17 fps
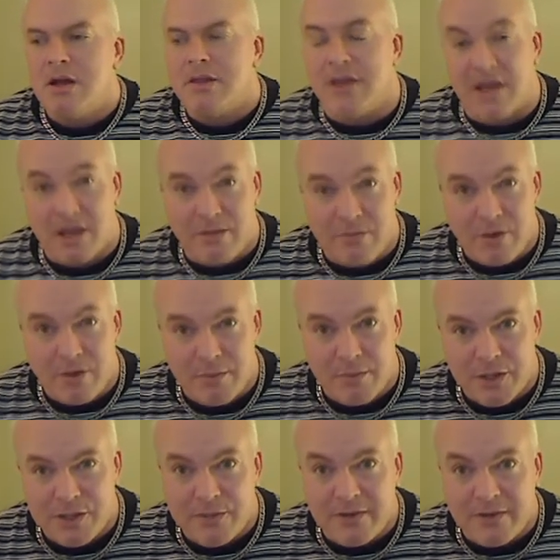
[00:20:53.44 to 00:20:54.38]
Thank you very
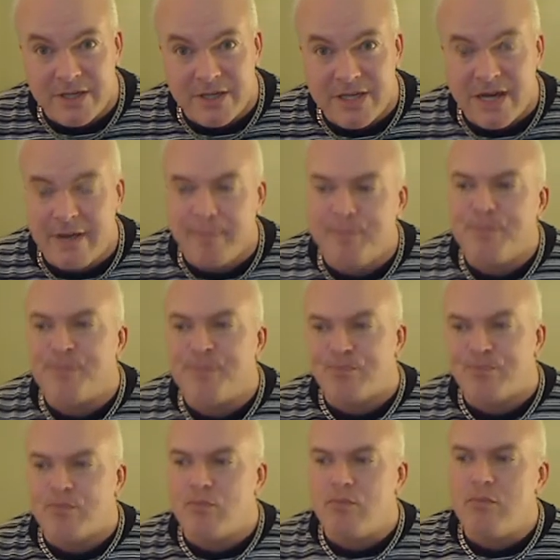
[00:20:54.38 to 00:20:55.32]
much for your time.
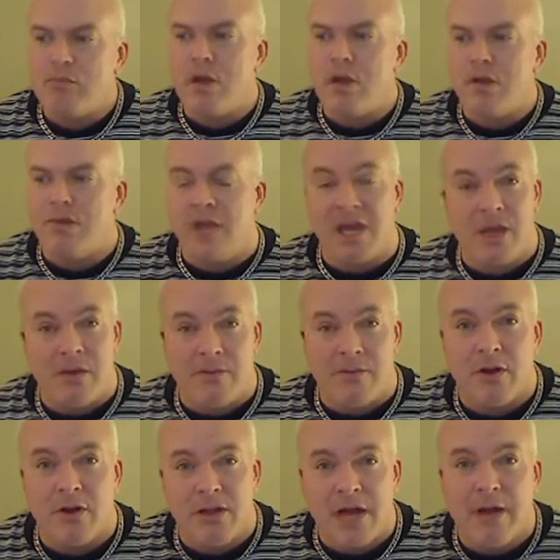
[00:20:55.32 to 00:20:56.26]
Thank you
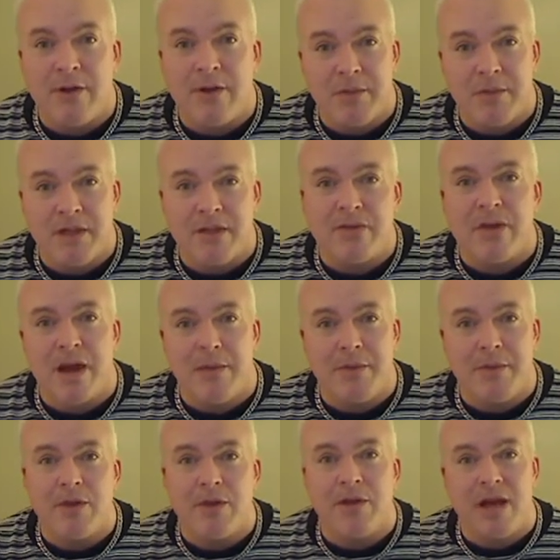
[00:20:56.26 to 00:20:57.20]
for allowing me the
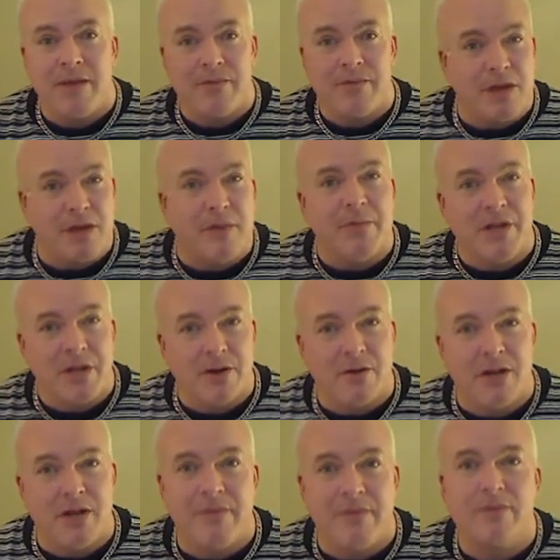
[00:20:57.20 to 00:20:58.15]
time in your life to come into
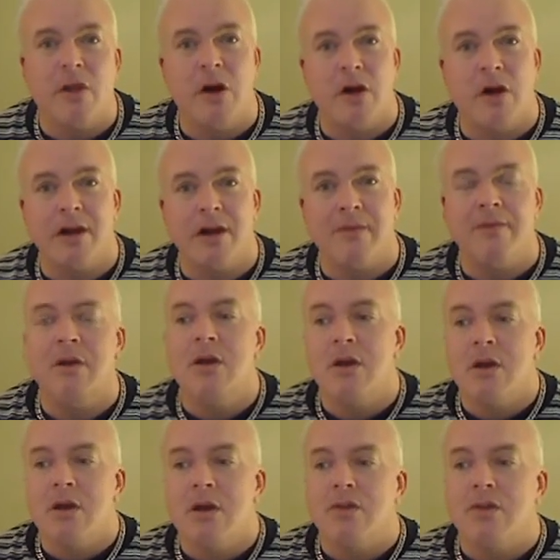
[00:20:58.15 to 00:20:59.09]
your life long enough
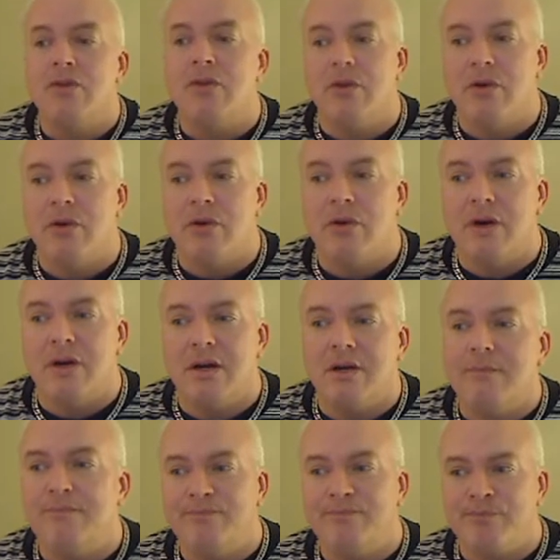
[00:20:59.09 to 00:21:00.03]
to
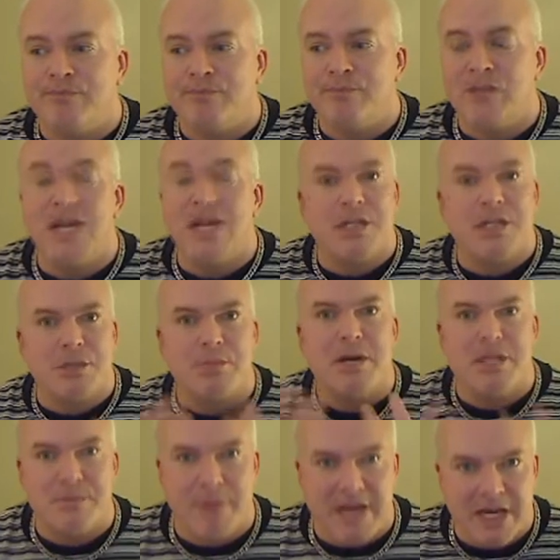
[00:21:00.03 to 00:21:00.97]
uh,
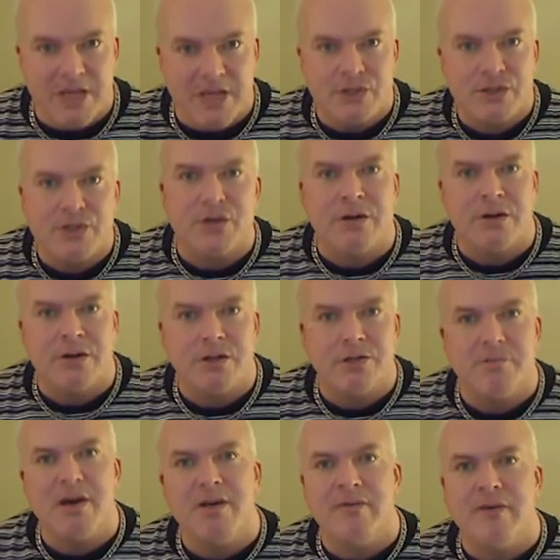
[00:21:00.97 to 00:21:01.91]
express my concerns
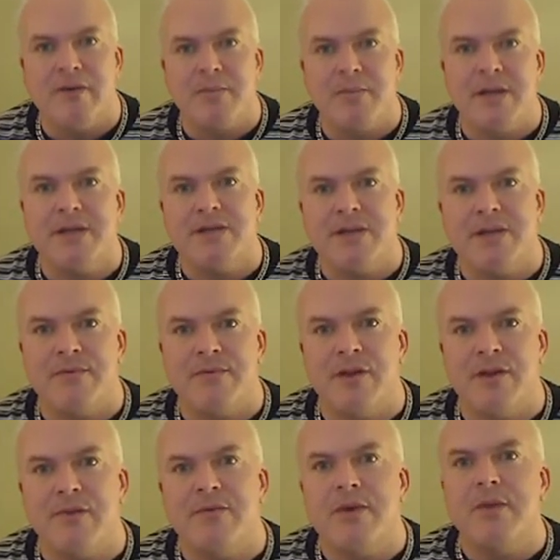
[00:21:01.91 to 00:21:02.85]
about vaping
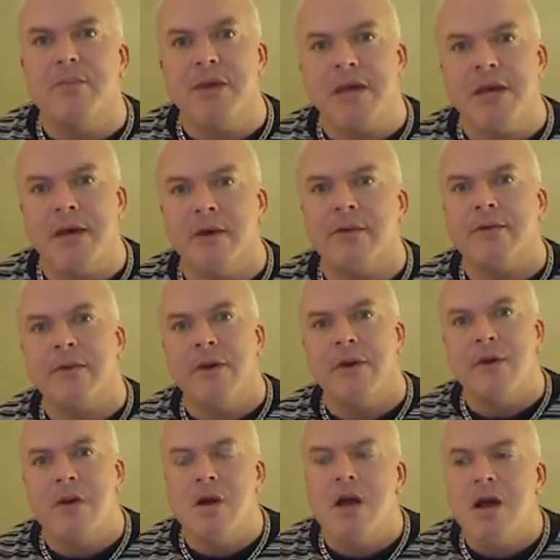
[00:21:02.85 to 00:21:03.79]
safety and vaping health.
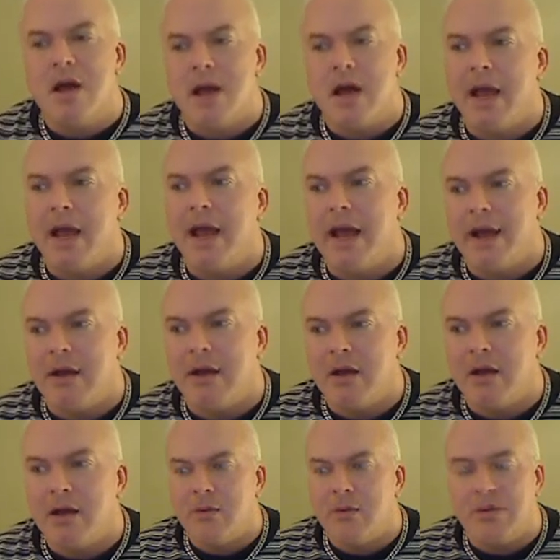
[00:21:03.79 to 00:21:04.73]
And
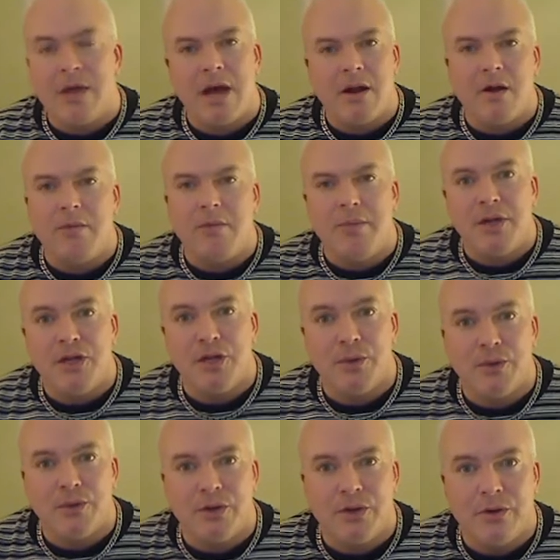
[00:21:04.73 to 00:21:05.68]
with that, I'll bid
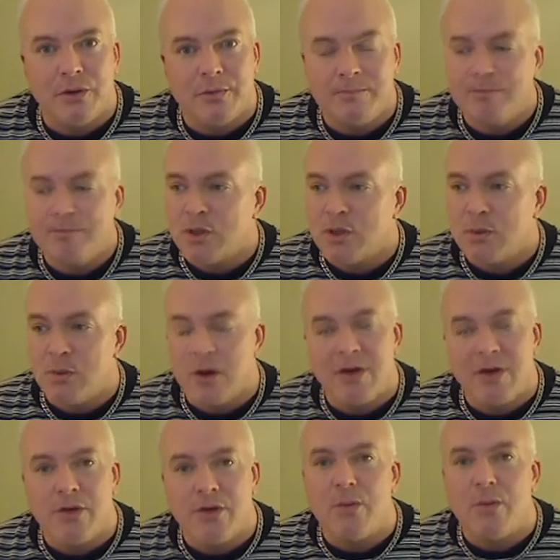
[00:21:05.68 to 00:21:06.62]
you adieu.
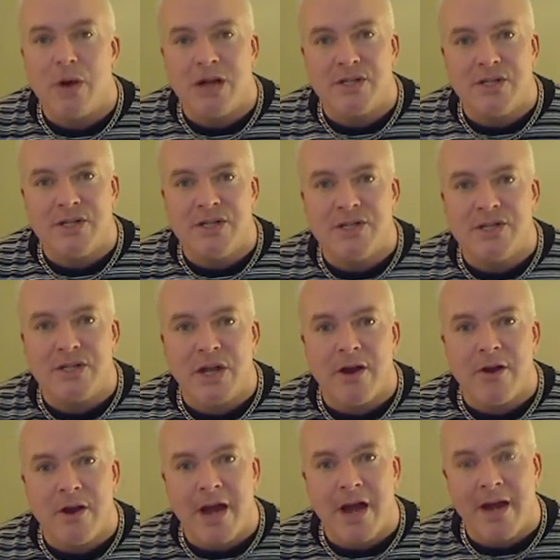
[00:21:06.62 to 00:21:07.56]
Wherever you're watching this day
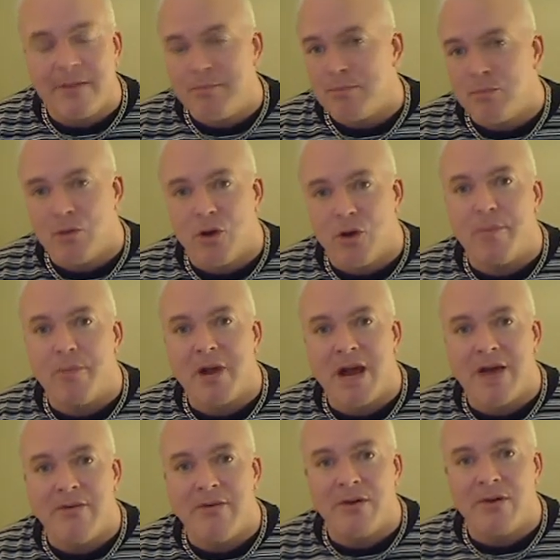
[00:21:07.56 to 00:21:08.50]
or night, hope you're
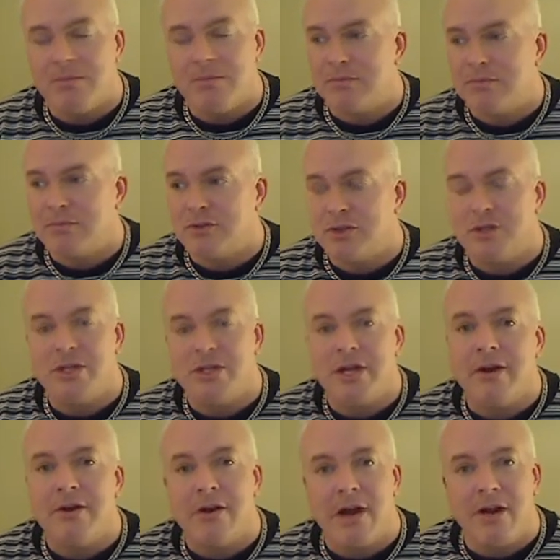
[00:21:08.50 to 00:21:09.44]
having a good
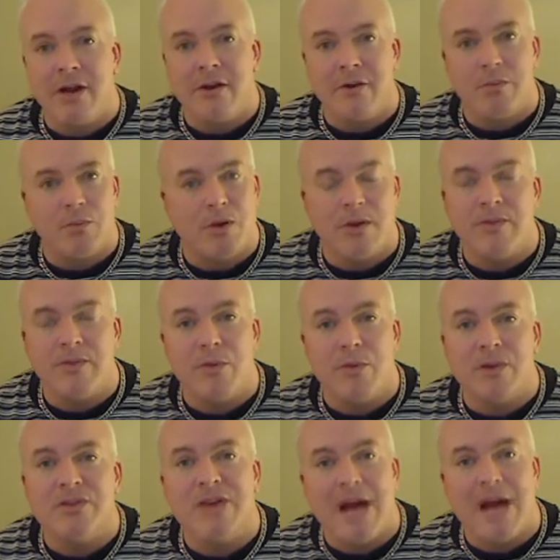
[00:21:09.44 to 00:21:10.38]
day or night or whatever
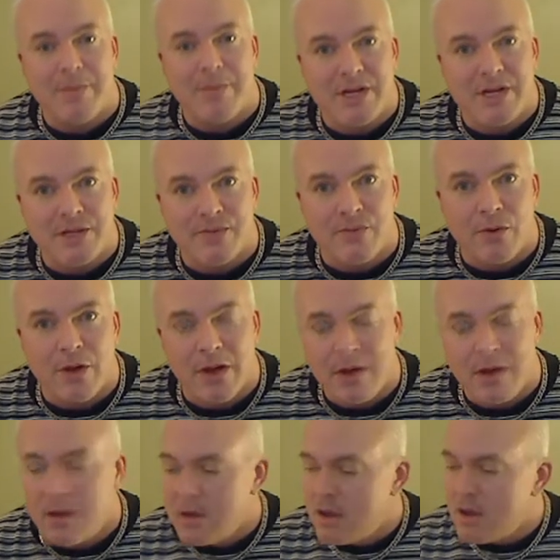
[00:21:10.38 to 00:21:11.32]
what time it is for
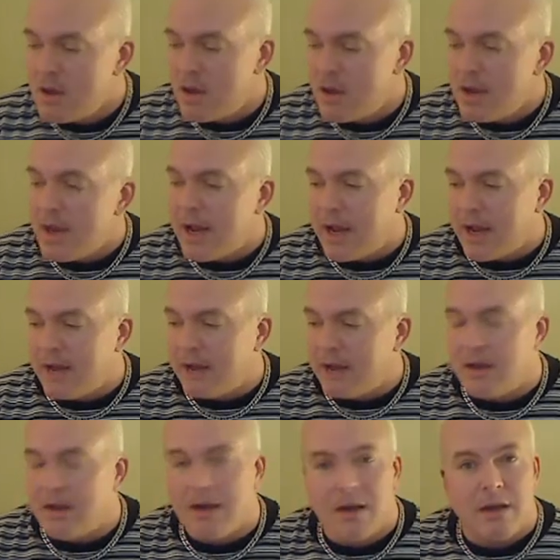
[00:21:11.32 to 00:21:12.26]
you.
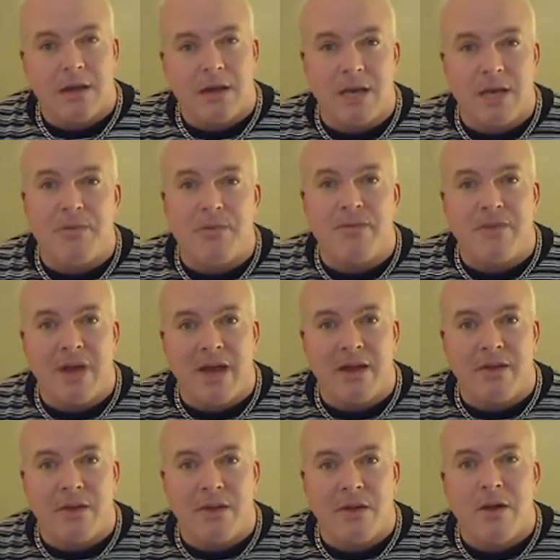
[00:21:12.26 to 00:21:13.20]
And uh, keep the
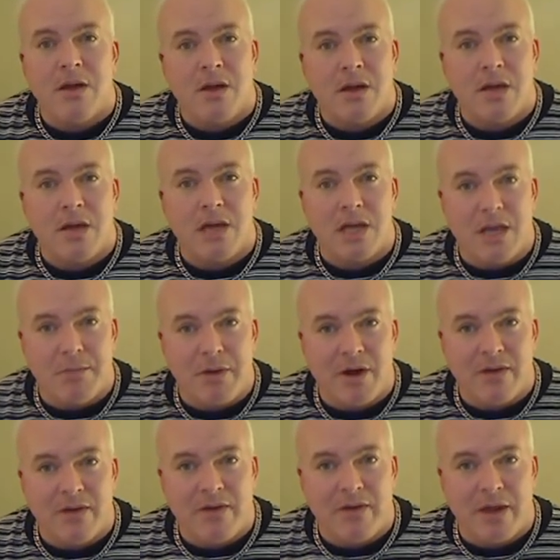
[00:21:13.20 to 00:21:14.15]
faith, keep
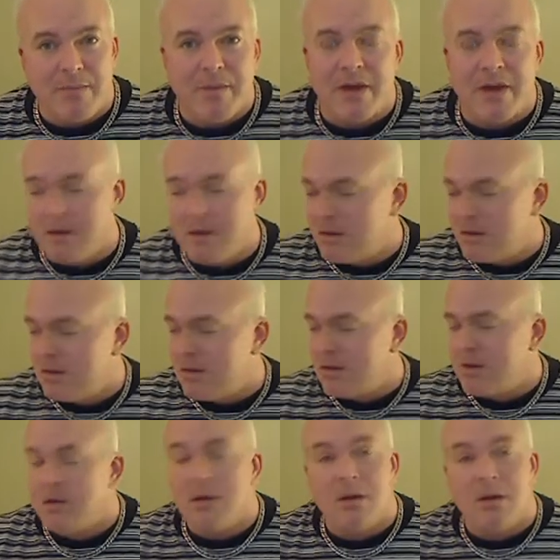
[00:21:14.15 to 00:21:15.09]
on vaping,
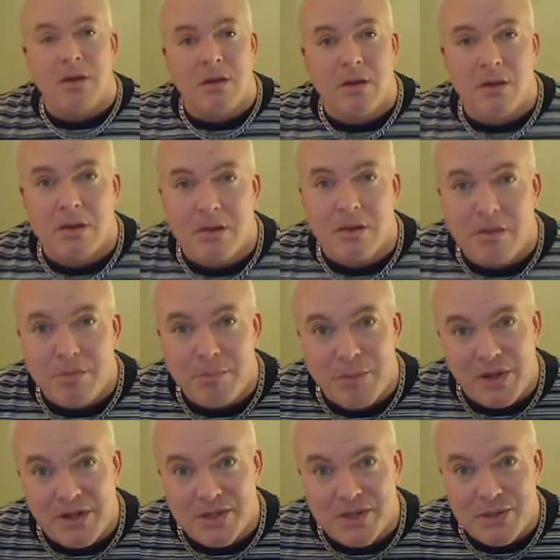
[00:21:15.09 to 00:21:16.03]

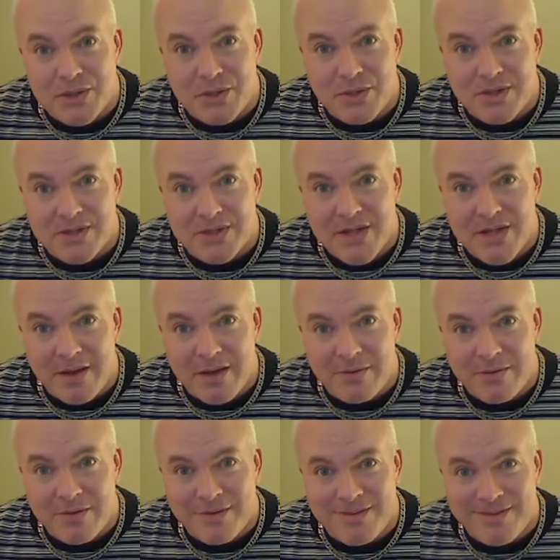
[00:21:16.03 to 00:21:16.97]
but let's do it safe.
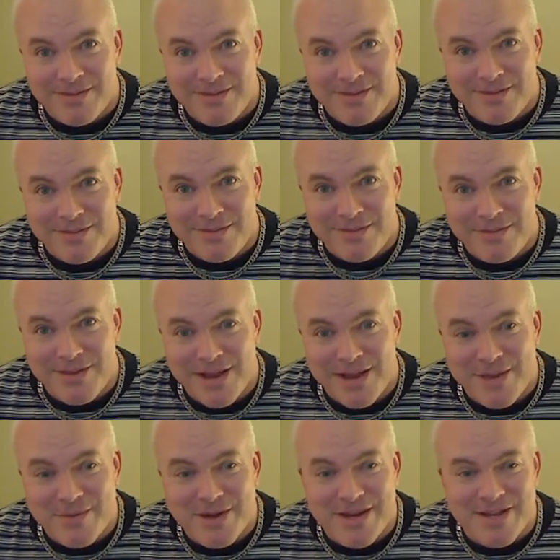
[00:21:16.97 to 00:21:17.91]

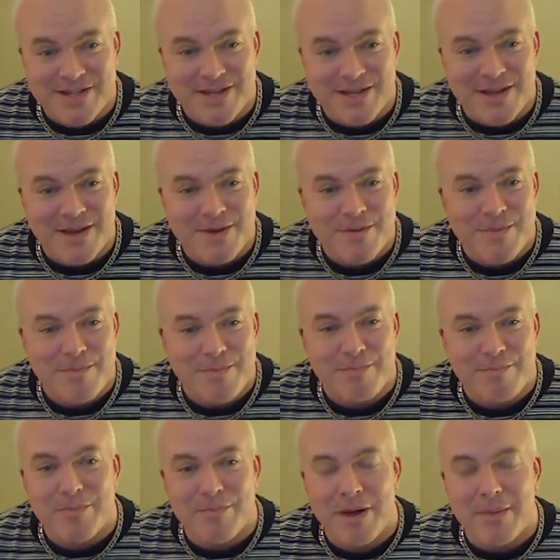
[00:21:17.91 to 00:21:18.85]
Take them on easy.
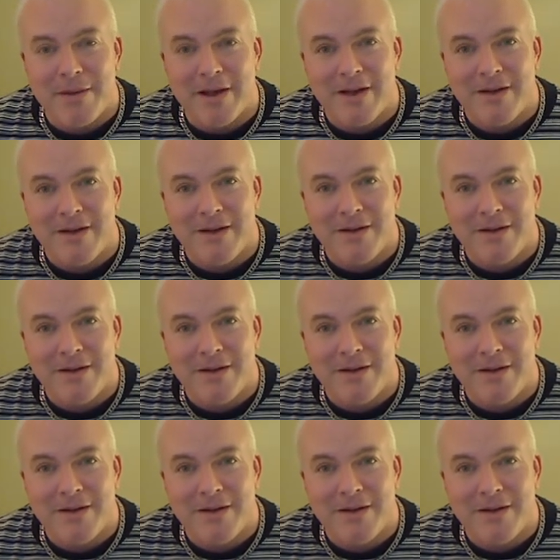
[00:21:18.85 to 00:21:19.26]
Bye-bye.